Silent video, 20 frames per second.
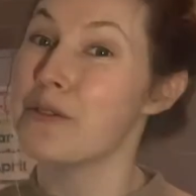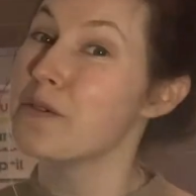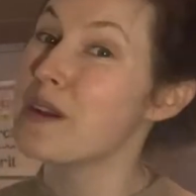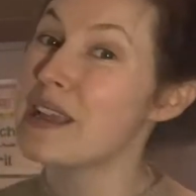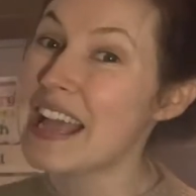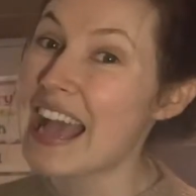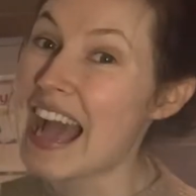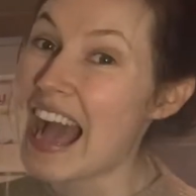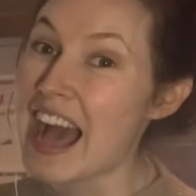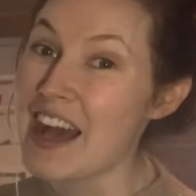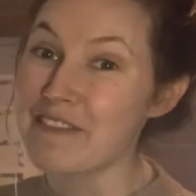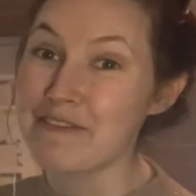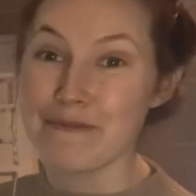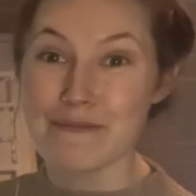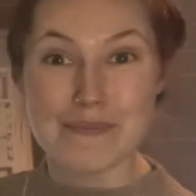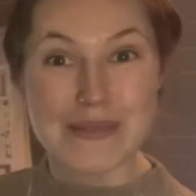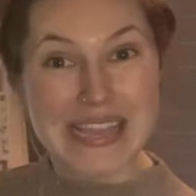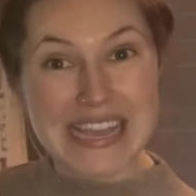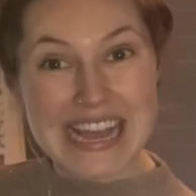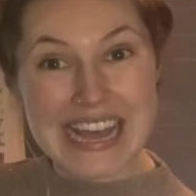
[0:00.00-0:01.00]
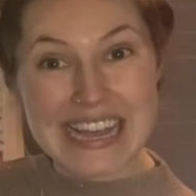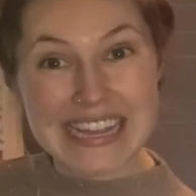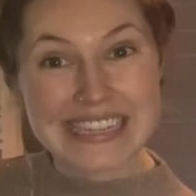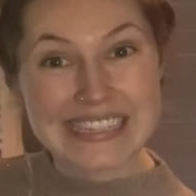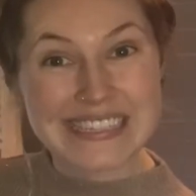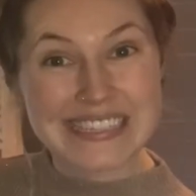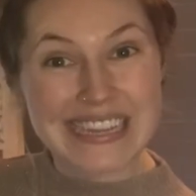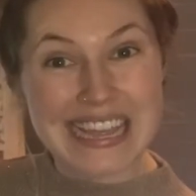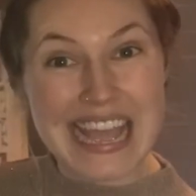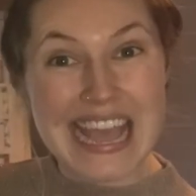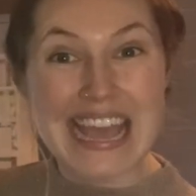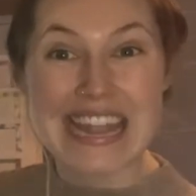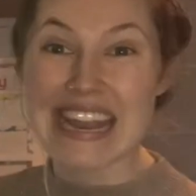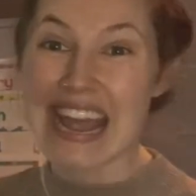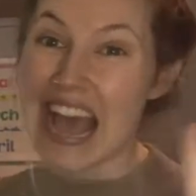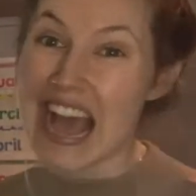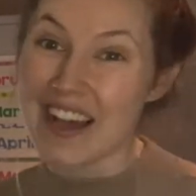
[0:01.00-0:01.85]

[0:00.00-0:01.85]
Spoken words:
We have Mia and